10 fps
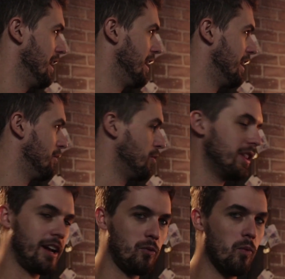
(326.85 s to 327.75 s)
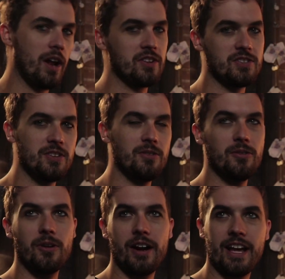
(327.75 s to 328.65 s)
And we like went
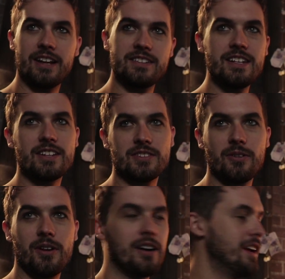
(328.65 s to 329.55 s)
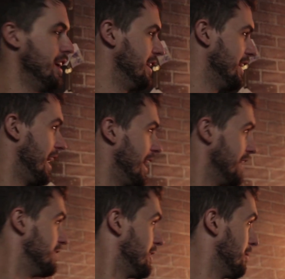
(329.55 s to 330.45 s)
to an antique store and they
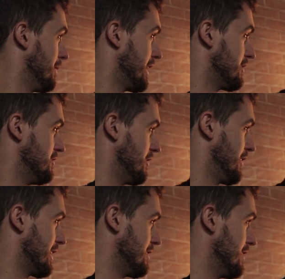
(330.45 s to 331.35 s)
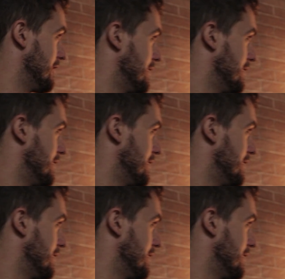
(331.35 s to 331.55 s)
had something like just like this.